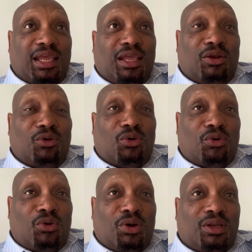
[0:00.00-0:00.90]
in
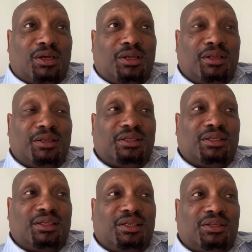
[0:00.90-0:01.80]
order
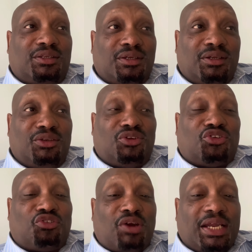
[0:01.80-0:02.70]
to
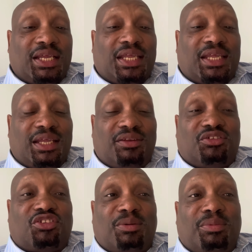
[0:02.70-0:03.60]
try to get
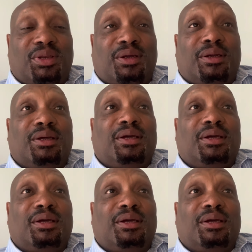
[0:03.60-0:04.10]
some of the